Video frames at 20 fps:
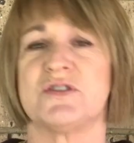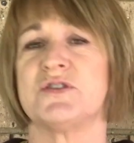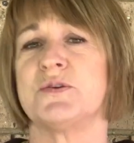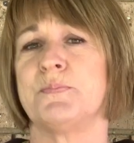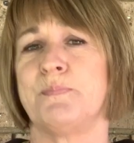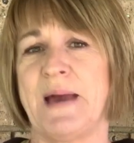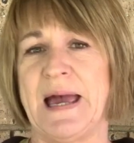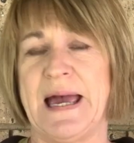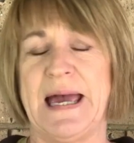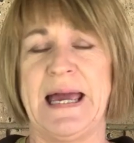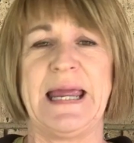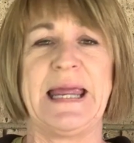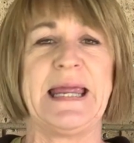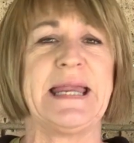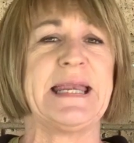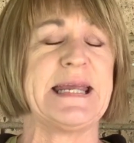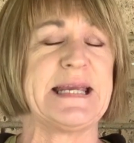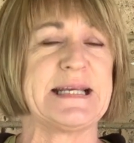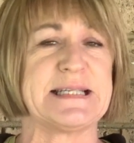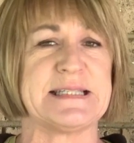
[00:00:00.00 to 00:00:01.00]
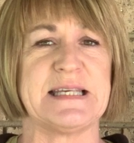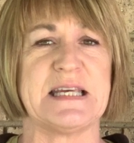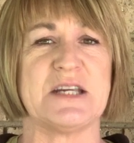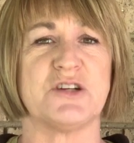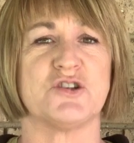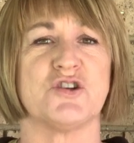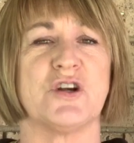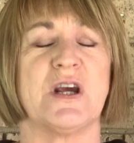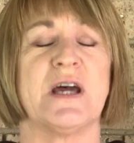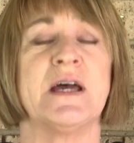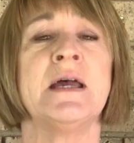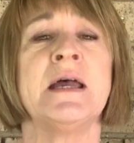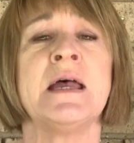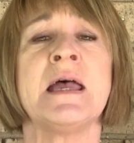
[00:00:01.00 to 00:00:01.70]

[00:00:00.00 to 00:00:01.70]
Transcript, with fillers: to pain, etc.